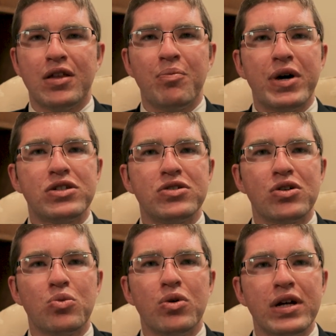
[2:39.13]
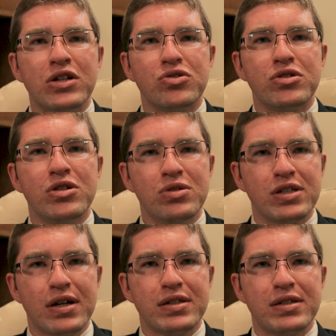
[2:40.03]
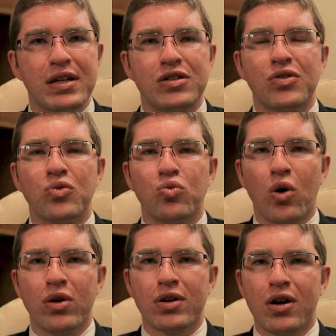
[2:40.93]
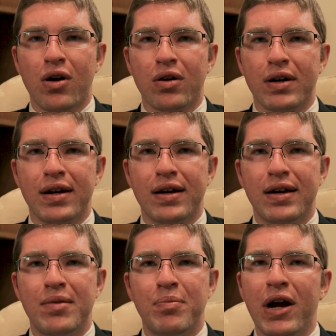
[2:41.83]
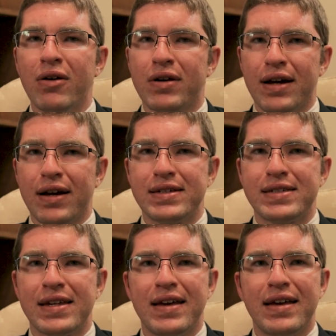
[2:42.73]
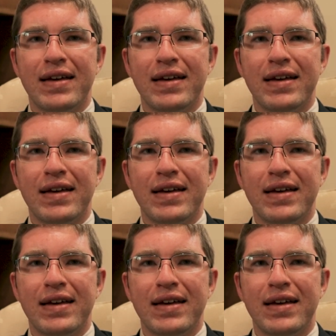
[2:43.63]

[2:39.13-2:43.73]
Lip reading: the messenger will introduce us into the royal garden, paradise.